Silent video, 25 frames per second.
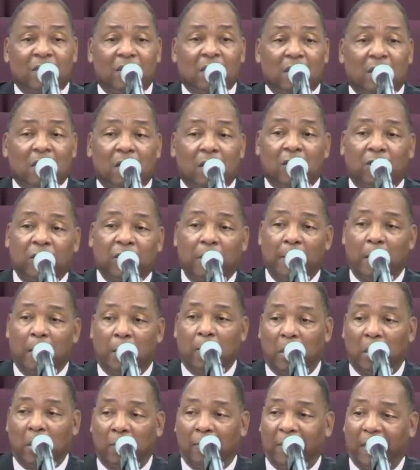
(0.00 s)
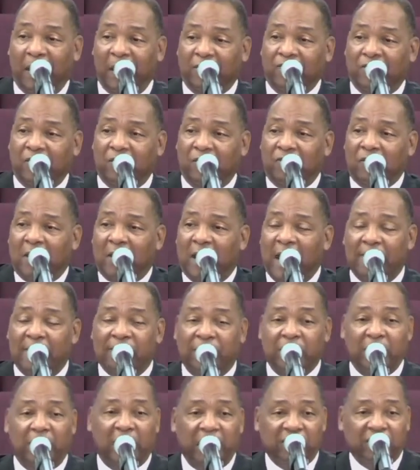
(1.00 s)
You're saying, well, brother pastor, do I have
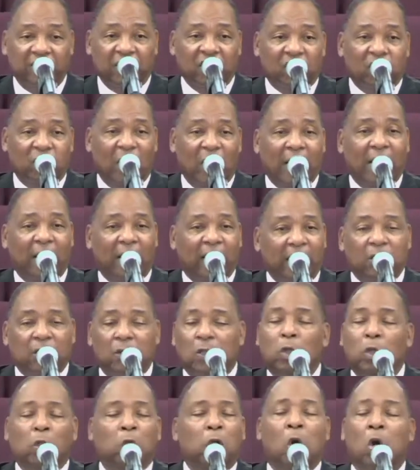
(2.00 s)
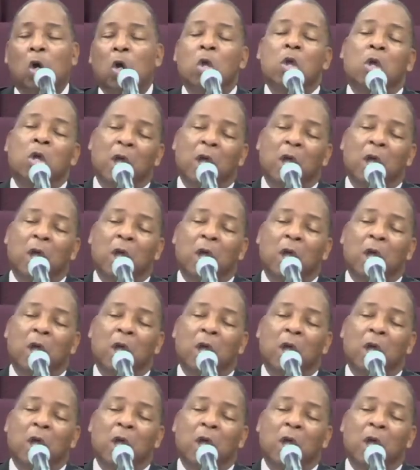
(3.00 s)
to get this right? I get no, no, no.